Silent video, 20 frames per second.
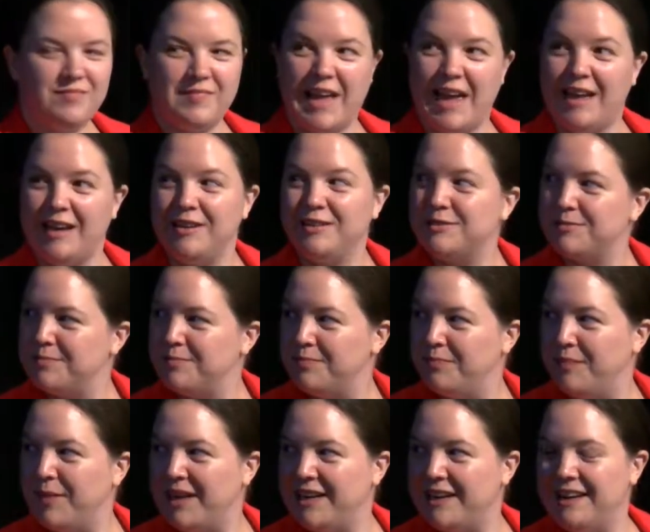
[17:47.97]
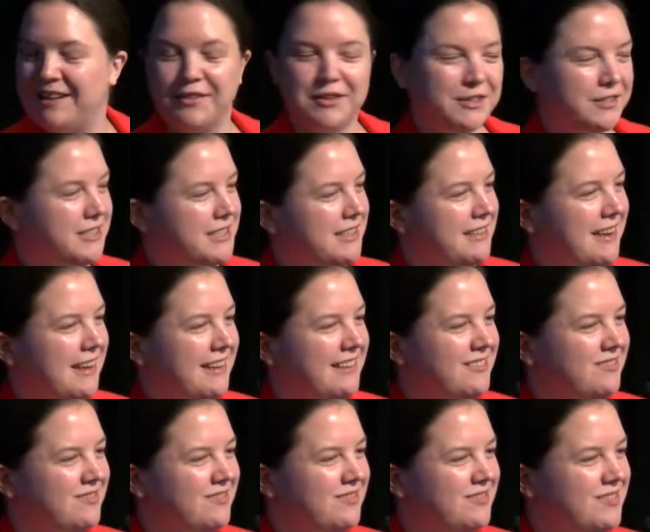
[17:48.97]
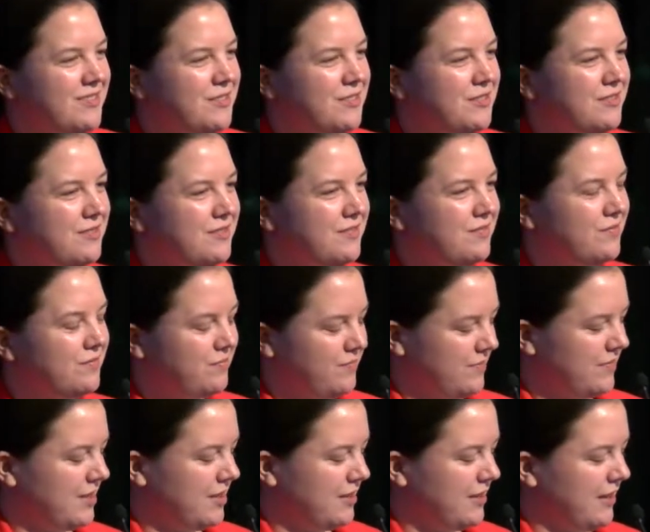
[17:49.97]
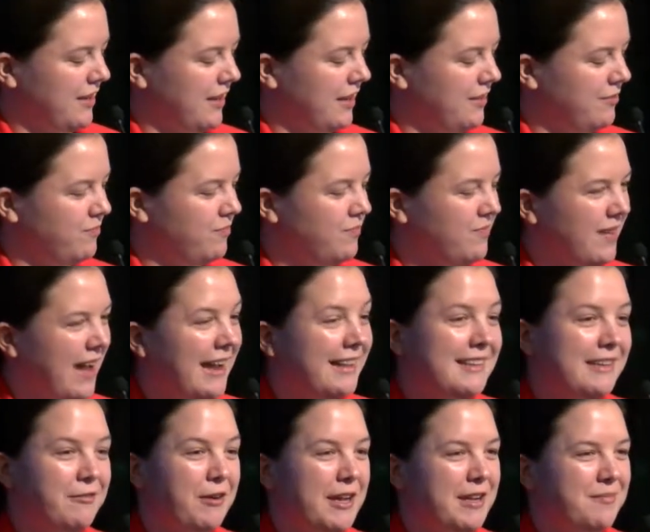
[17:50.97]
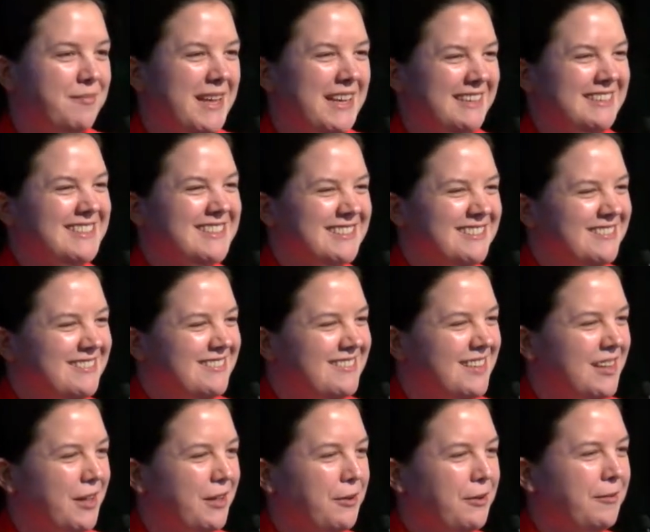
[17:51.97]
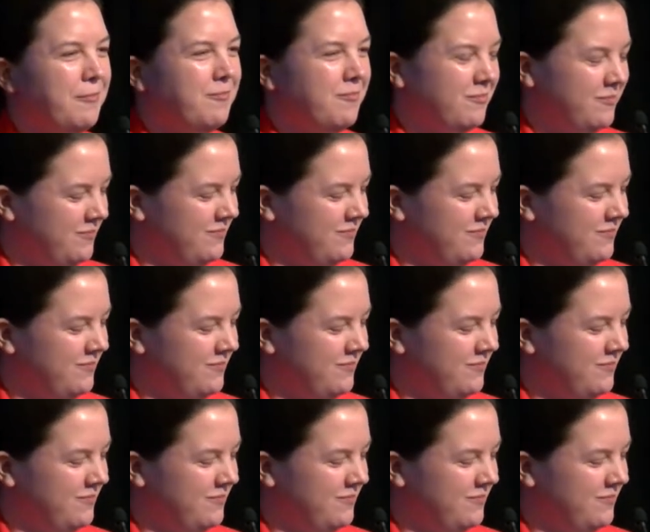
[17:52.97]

and many others that I uh, highly recommend, although,